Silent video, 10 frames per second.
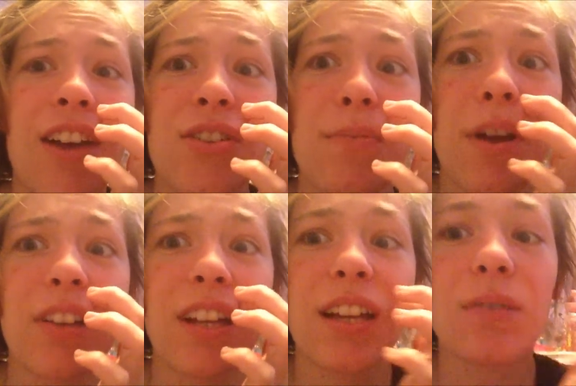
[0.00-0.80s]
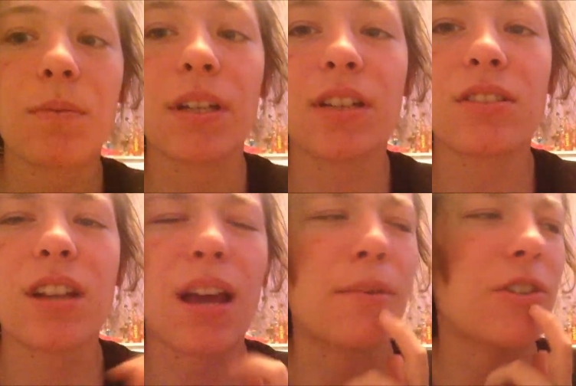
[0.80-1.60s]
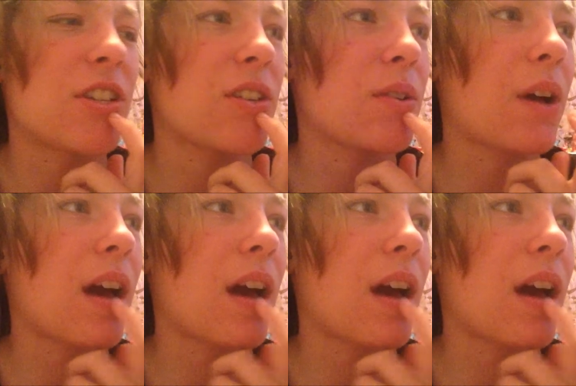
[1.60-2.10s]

I should probably get a real timer too.